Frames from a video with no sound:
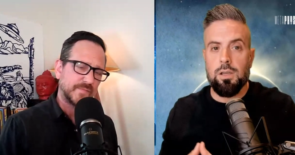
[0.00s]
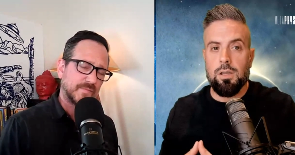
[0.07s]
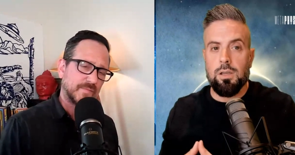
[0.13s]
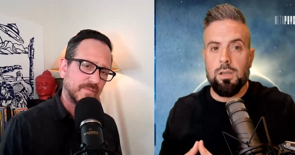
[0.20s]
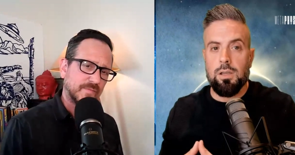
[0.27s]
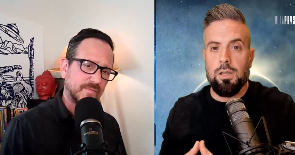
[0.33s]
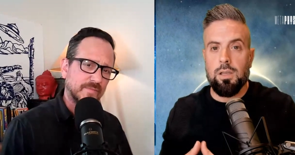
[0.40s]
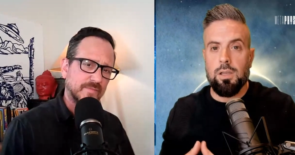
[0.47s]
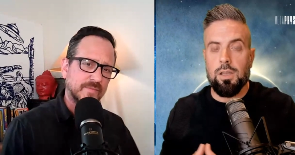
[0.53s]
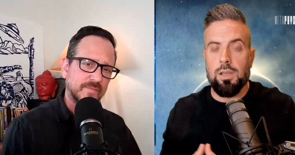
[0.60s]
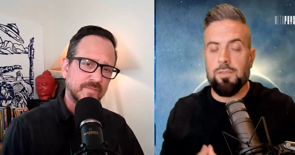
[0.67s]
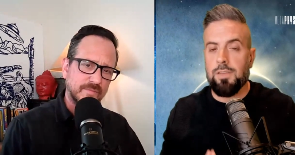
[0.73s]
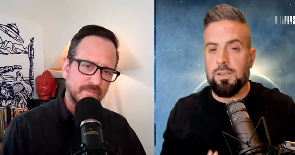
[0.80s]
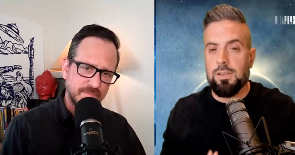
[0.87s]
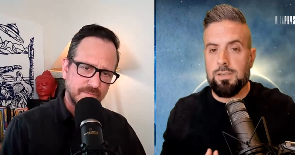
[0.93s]
Speaker 1: if he
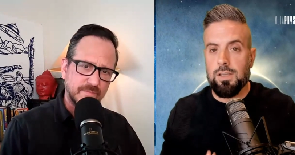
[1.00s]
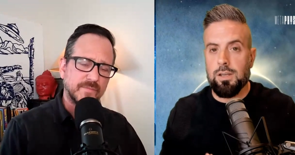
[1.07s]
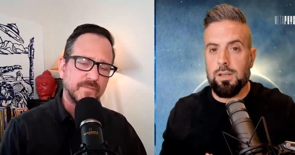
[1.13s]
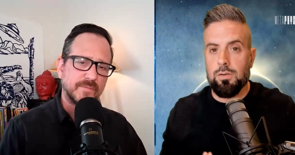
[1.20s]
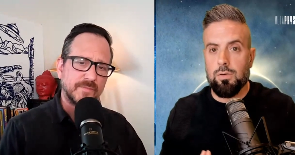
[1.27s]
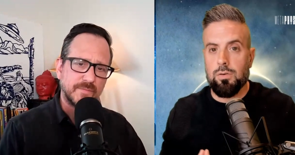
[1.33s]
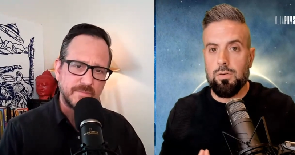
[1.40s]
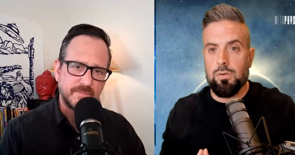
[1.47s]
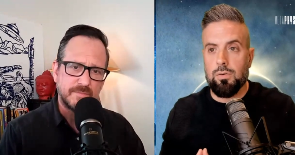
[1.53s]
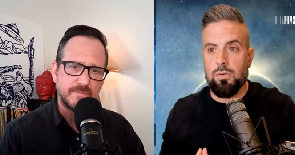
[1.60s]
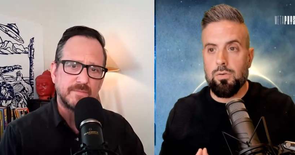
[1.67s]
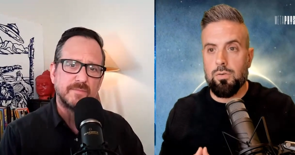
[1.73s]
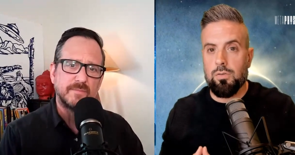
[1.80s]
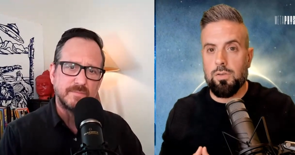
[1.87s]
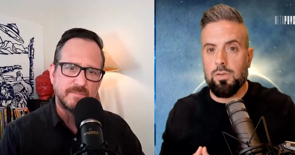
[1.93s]
did
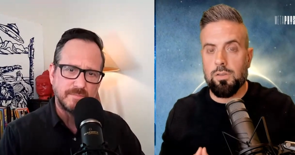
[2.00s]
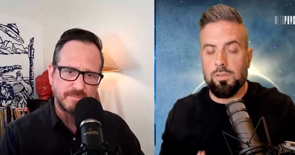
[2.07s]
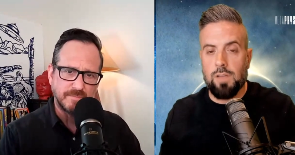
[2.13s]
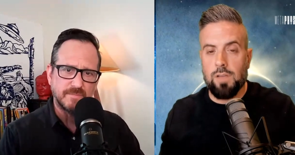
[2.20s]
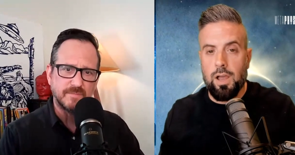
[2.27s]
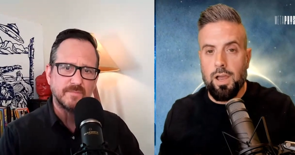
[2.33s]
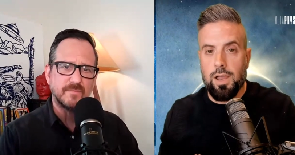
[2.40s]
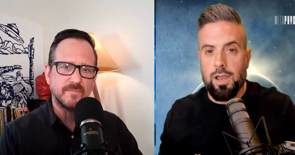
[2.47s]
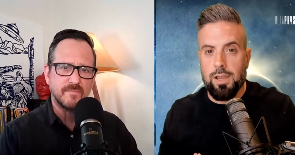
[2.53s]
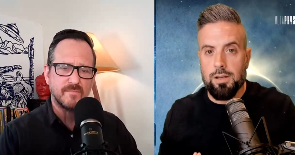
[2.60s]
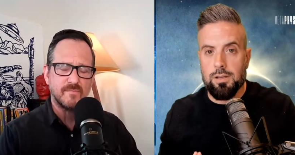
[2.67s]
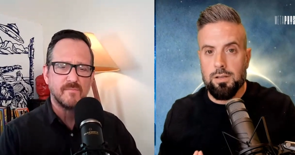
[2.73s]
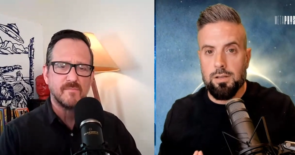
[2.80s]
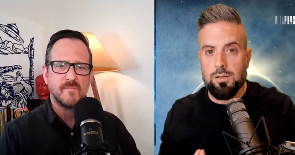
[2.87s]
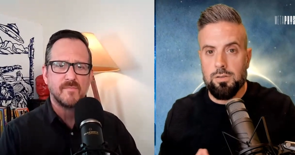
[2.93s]
decide
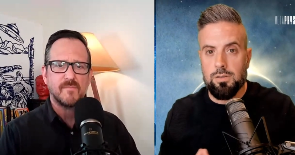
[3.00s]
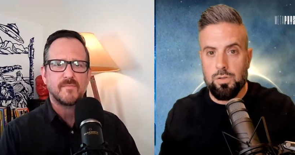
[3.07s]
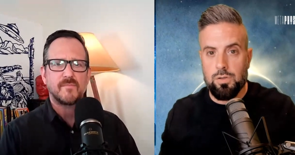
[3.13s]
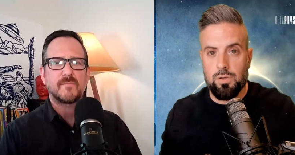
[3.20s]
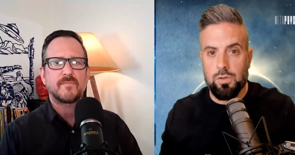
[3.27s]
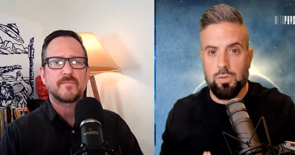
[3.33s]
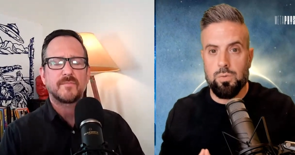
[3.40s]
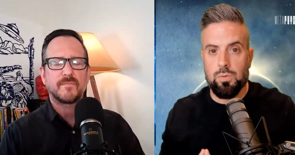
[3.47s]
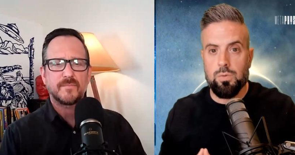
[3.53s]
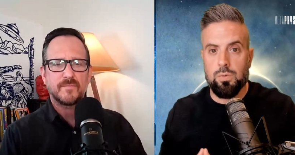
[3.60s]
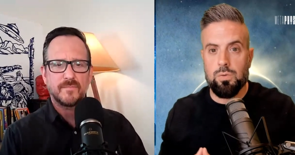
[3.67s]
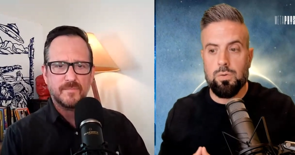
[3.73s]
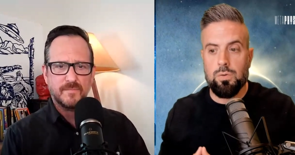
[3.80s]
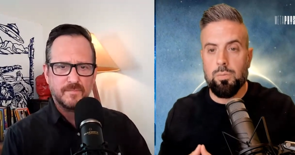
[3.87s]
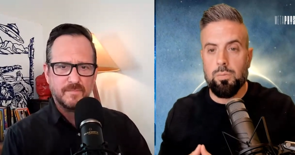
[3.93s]
to
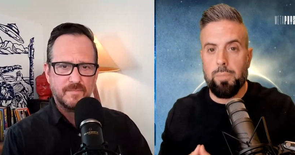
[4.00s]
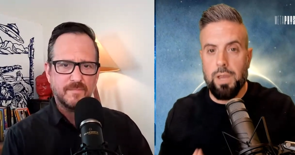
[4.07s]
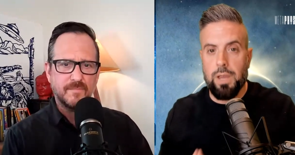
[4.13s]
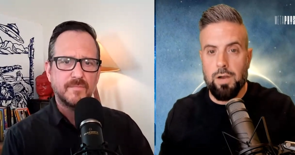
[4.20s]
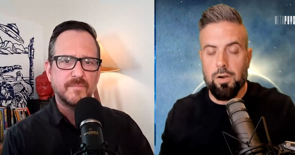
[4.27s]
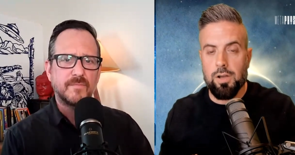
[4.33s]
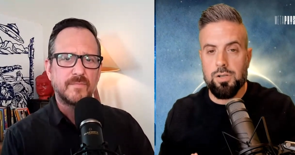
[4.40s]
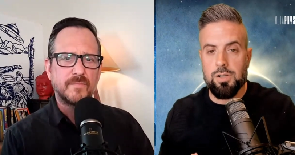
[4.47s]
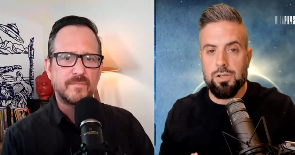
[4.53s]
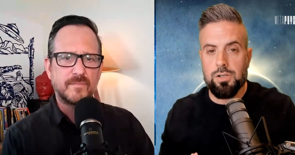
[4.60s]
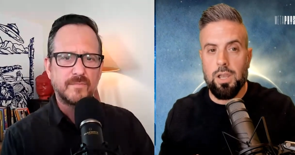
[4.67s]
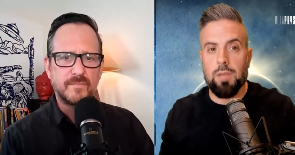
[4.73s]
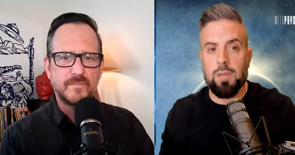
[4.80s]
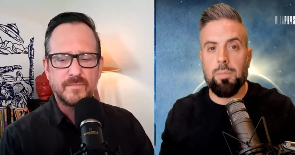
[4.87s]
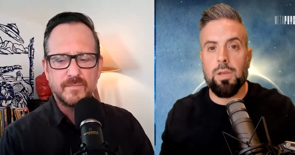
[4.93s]
perish and
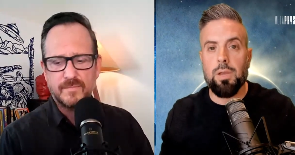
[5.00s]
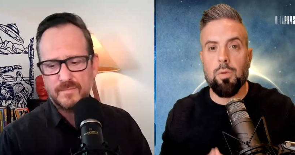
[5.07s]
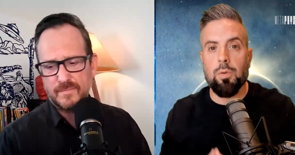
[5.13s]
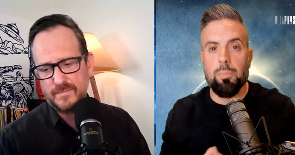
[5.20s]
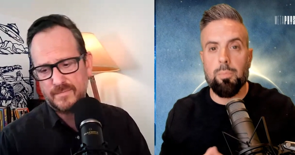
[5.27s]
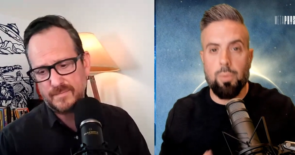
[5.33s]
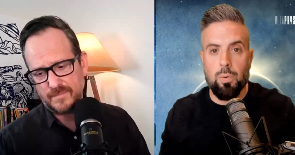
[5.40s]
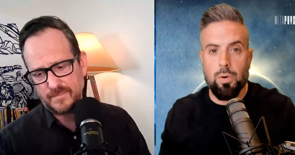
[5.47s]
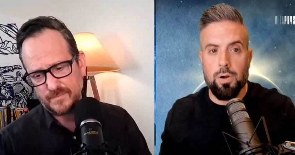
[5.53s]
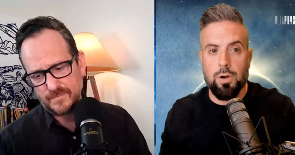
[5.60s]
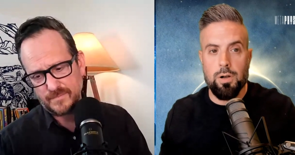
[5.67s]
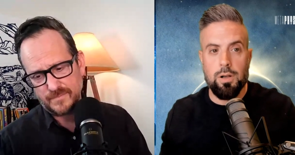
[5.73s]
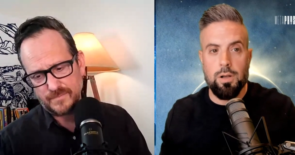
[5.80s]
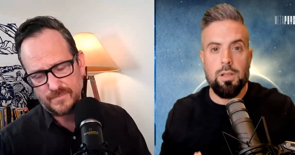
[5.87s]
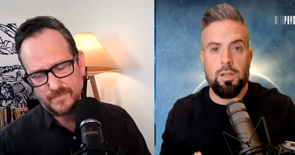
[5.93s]
be reborn,
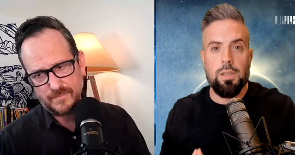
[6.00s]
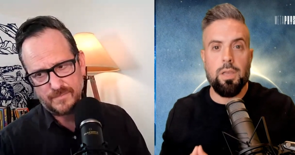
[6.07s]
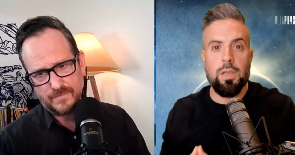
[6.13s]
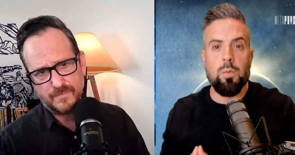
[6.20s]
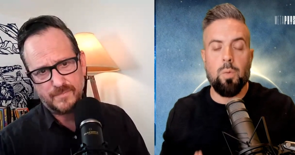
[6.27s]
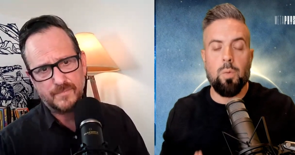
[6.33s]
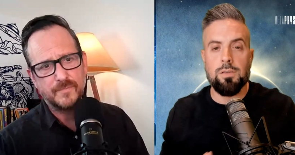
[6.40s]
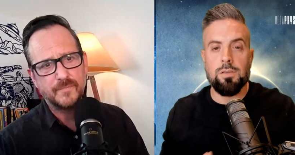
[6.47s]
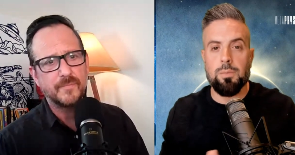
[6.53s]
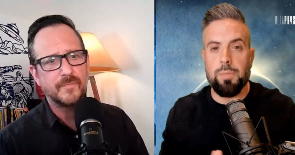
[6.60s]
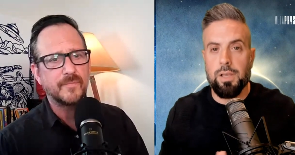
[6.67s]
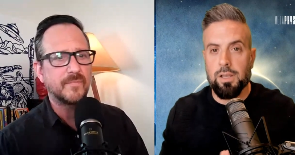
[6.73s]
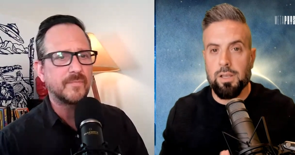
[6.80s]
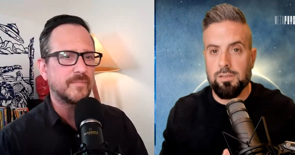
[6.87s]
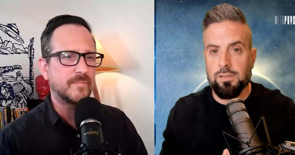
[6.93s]
it wasn't
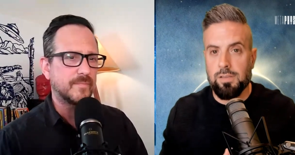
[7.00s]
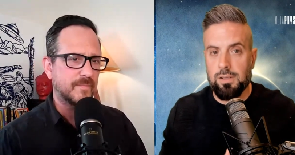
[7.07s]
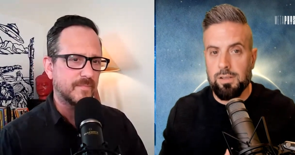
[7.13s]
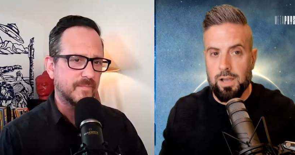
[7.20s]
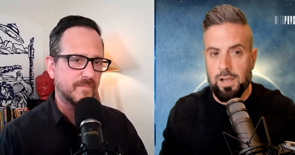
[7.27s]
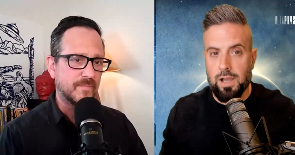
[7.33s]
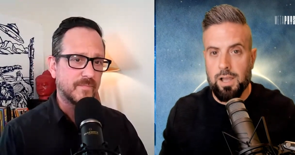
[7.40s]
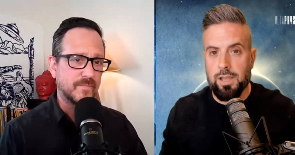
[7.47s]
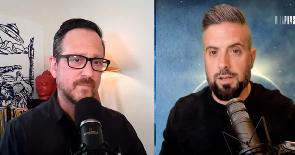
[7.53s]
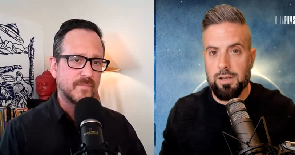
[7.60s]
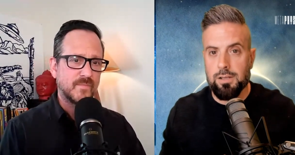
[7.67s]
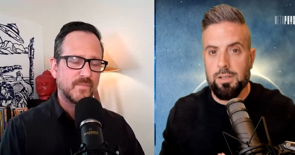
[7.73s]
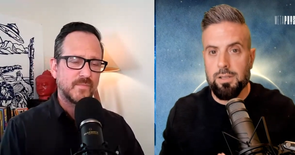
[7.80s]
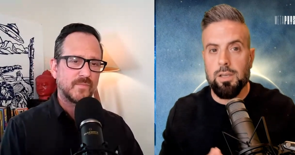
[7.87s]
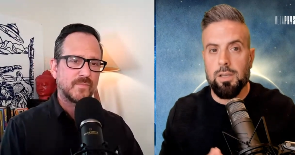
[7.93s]
because he died,
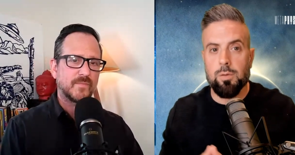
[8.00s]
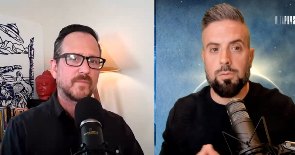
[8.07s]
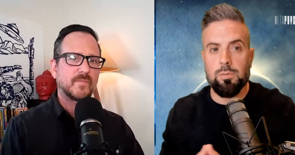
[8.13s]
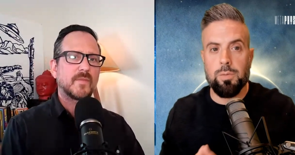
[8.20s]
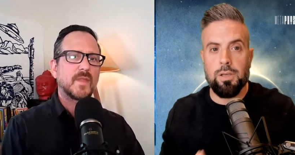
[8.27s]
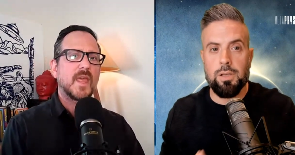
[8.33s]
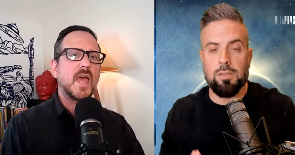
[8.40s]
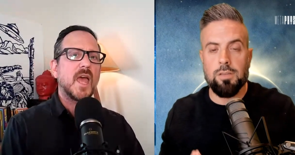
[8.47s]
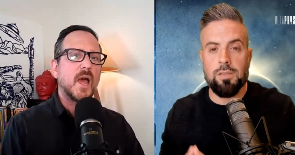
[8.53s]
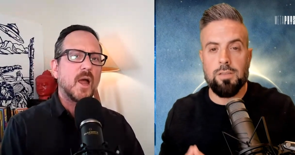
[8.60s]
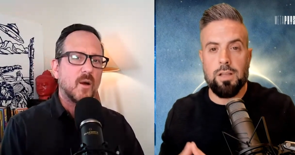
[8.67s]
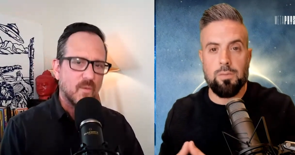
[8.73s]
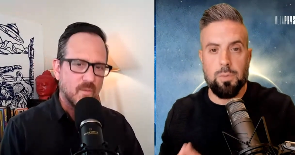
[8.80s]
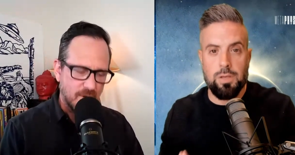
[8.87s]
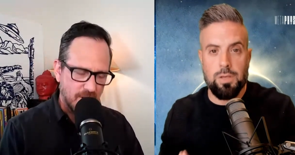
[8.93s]
it was because that's
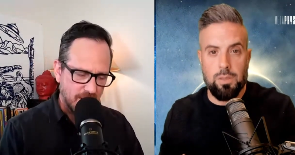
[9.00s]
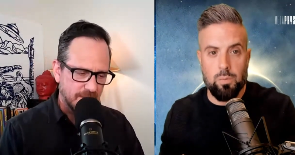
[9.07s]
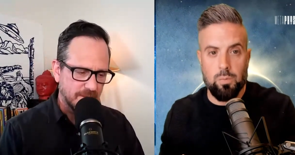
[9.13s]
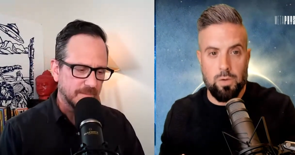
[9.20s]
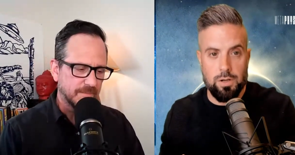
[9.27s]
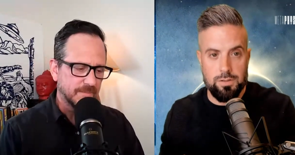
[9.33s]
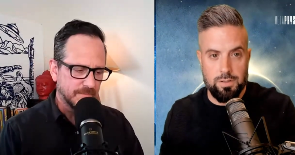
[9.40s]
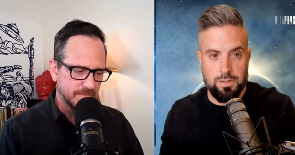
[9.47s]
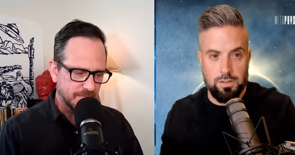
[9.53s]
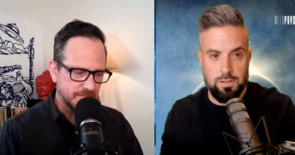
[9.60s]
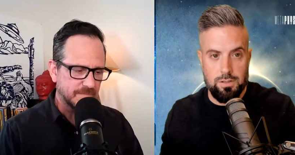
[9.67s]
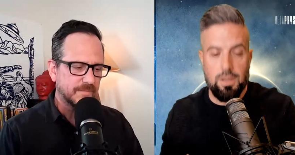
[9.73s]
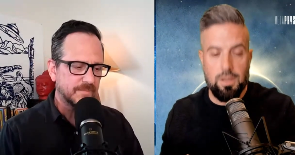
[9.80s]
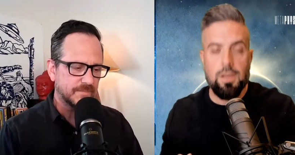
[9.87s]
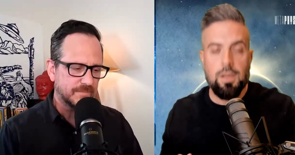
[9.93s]
what he wanted.
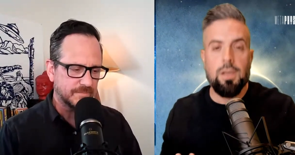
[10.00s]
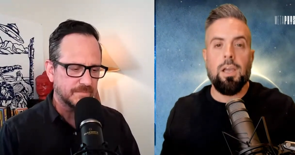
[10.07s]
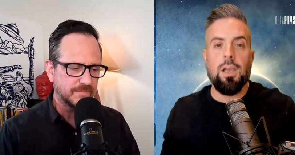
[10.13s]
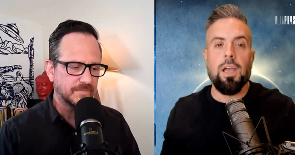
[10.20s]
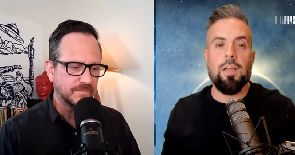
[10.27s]
And